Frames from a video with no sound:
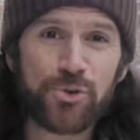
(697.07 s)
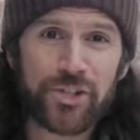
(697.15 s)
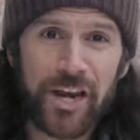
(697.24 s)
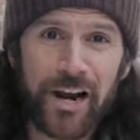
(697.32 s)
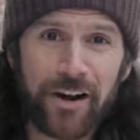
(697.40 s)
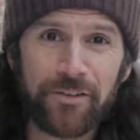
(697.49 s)

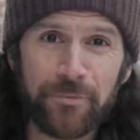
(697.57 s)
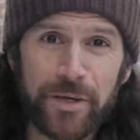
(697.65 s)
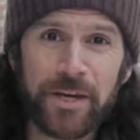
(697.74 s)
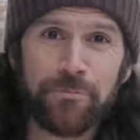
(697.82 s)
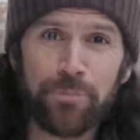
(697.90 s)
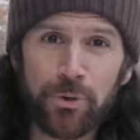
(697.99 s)
scared of
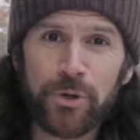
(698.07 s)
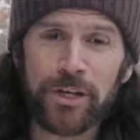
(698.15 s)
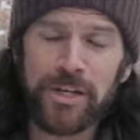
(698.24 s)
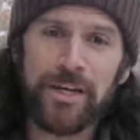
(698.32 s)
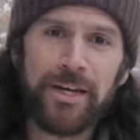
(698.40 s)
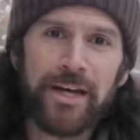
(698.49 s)
being
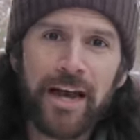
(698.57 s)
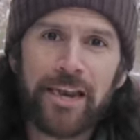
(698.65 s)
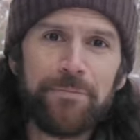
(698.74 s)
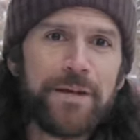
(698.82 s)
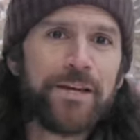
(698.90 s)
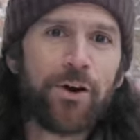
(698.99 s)
booted
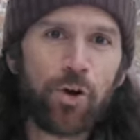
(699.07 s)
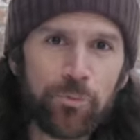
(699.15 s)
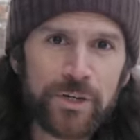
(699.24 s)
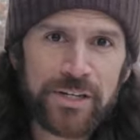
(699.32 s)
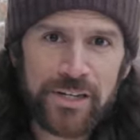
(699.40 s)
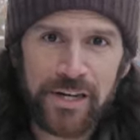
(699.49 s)
and being
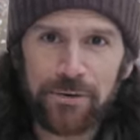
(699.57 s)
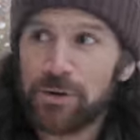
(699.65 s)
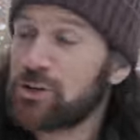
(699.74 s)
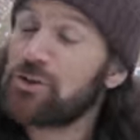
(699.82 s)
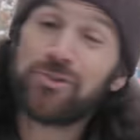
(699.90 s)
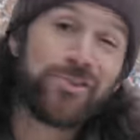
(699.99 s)
homeless again,
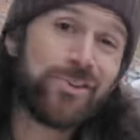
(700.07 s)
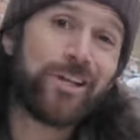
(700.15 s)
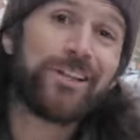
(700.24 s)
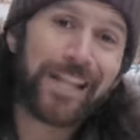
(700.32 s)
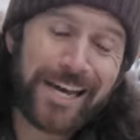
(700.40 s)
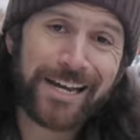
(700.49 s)
which shows you the
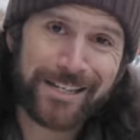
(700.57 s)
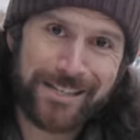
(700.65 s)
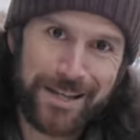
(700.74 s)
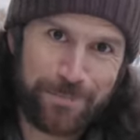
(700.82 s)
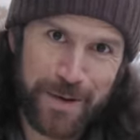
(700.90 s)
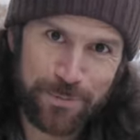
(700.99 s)
lengths
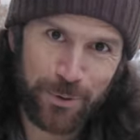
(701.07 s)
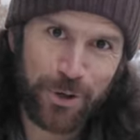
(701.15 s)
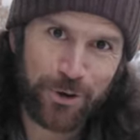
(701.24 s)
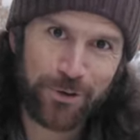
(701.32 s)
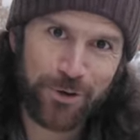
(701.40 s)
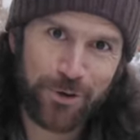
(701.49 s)
that people
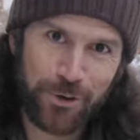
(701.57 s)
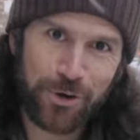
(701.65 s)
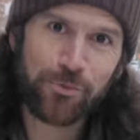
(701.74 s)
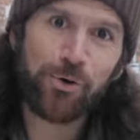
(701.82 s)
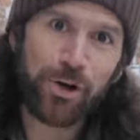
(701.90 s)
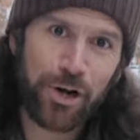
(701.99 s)
here in New
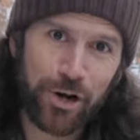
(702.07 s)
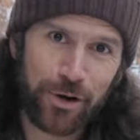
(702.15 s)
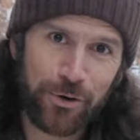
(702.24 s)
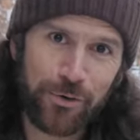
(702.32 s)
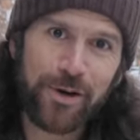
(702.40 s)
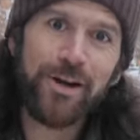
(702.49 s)
York will
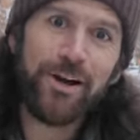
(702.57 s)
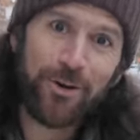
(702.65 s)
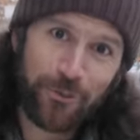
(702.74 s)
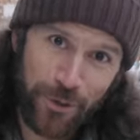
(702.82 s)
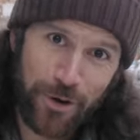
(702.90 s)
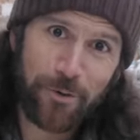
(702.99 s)
go
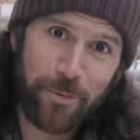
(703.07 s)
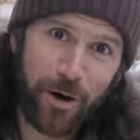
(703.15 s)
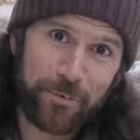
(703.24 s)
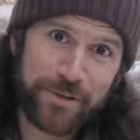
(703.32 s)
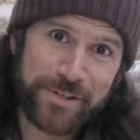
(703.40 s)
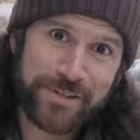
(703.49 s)
for their
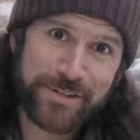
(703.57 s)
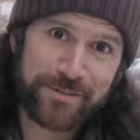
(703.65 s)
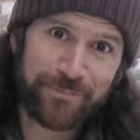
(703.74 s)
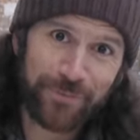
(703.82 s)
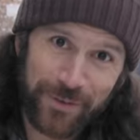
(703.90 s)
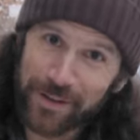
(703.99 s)
apartments.
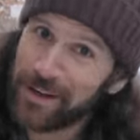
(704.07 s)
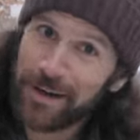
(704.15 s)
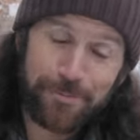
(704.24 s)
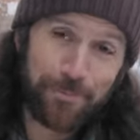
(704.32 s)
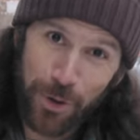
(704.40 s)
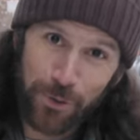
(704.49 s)

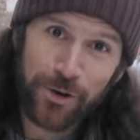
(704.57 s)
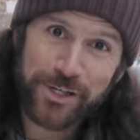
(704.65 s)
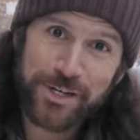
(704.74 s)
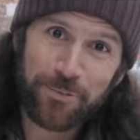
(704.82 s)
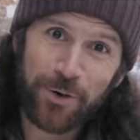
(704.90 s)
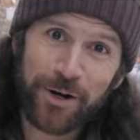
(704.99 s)
Murdering
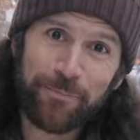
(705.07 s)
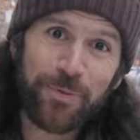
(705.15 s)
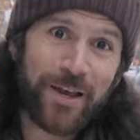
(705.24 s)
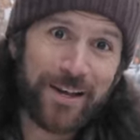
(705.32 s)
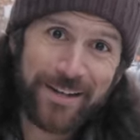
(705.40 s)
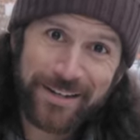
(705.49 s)
someone,
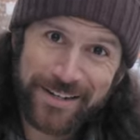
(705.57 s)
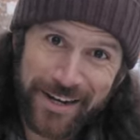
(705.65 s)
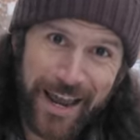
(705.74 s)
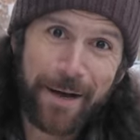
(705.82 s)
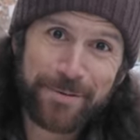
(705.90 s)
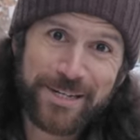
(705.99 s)

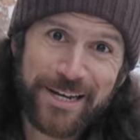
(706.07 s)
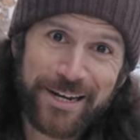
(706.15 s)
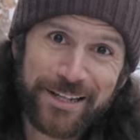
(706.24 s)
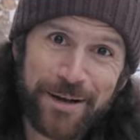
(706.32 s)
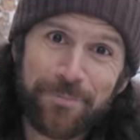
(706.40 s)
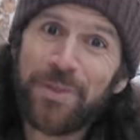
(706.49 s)

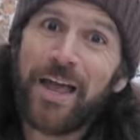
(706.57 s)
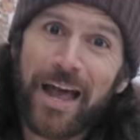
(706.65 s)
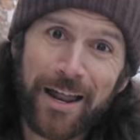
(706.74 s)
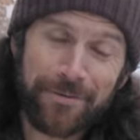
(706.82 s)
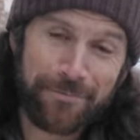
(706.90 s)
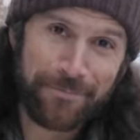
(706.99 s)
decapitating them,
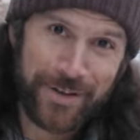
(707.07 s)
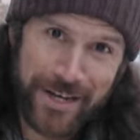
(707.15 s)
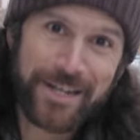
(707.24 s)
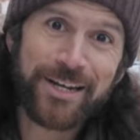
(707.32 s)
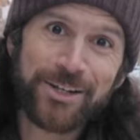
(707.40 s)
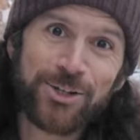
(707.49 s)
and
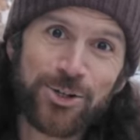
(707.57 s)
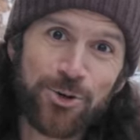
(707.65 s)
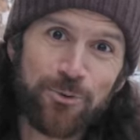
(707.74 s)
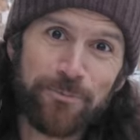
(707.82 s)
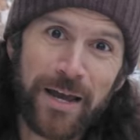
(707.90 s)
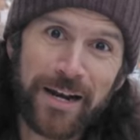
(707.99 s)
eating
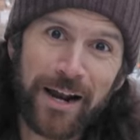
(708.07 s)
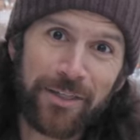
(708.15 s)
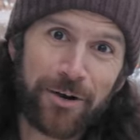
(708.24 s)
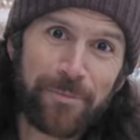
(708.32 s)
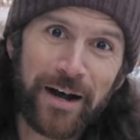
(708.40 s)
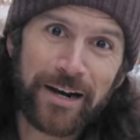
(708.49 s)
soup made out of
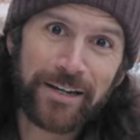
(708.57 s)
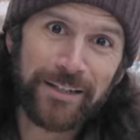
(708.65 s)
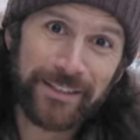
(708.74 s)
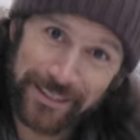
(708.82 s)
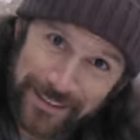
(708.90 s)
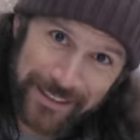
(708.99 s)
their body.
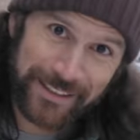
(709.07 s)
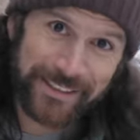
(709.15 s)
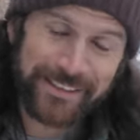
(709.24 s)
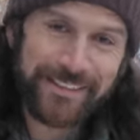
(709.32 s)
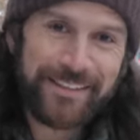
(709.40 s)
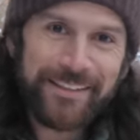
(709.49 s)

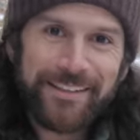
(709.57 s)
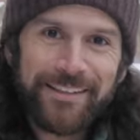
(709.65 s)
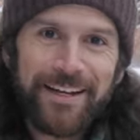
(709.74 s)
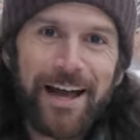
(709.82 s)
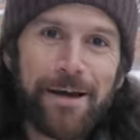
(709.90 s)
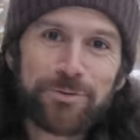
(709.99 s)

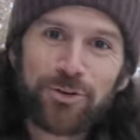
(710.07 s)
Yeah, I'm